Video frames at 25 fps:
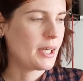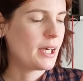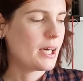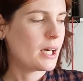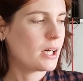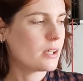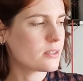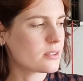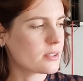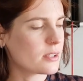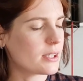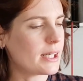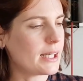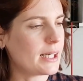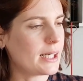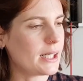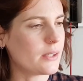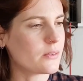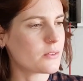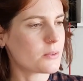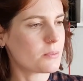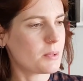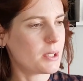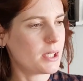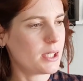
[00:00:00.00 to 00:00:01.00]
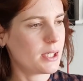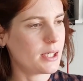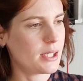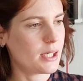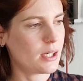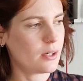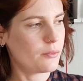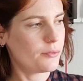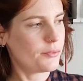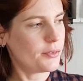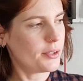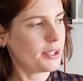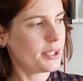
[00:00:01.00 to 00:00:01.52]
And so that leaves me
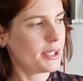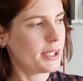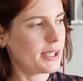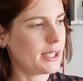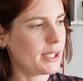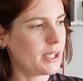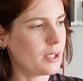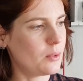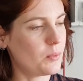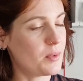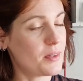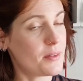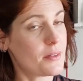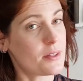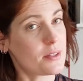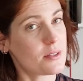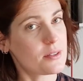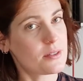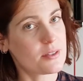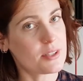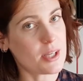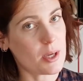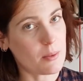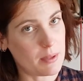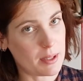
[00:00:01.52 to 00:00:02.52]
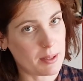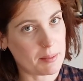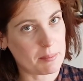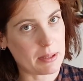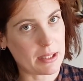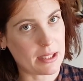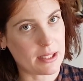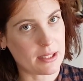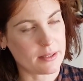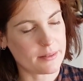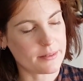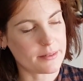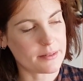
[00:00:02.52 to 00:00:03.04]
now finally with sewing
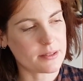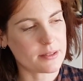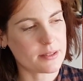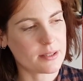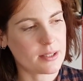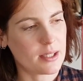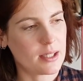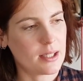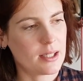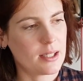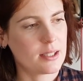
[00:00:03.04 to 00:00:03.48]
plans.